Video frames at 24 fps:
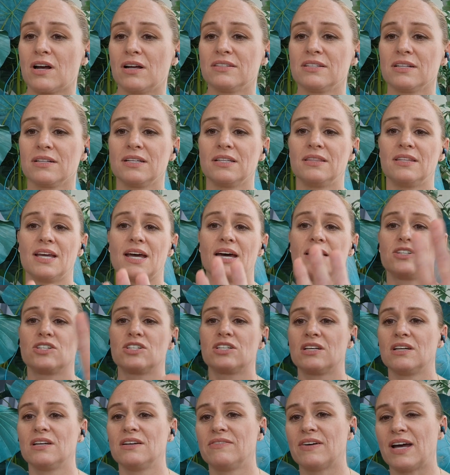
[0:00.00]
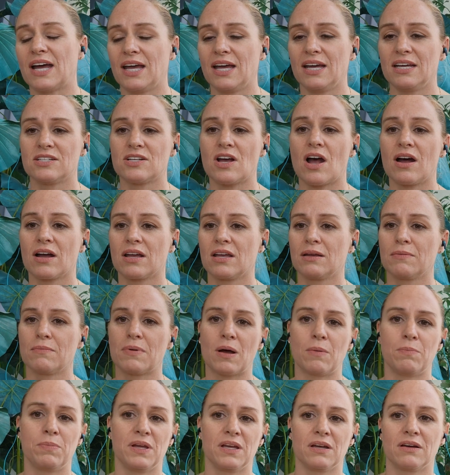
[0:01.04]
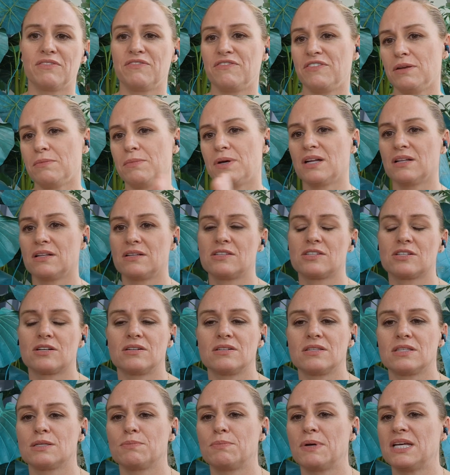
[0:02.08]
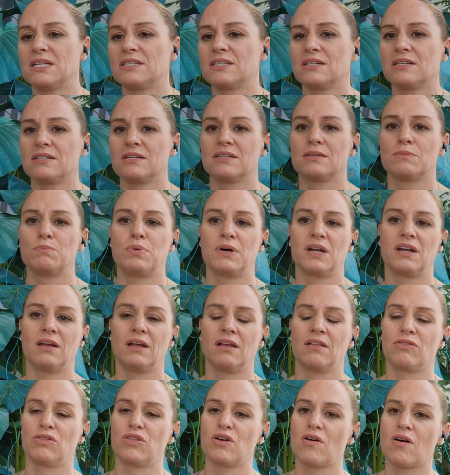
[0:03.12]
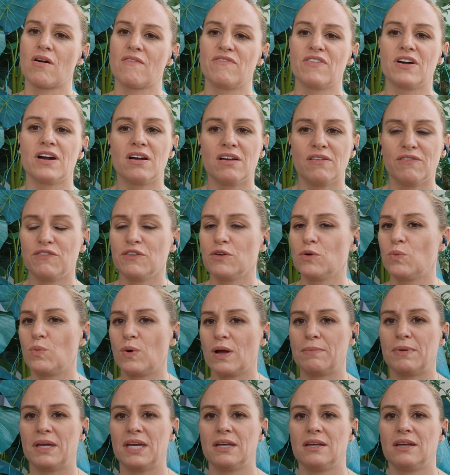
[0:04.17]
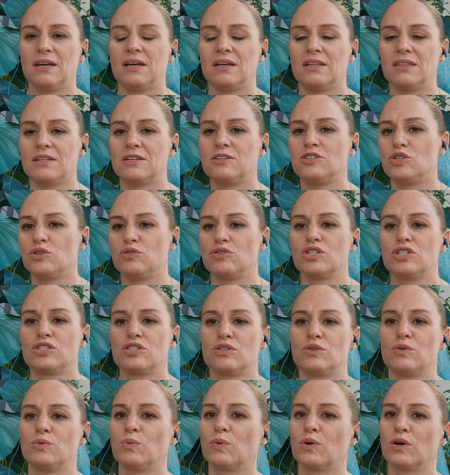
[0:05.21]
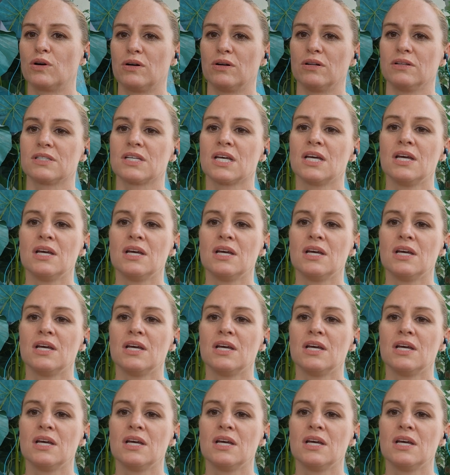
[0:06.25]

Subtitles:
Delete the Adjective. I hate talking about being a female in certain spaces, but there are very few women in the jujitsu world.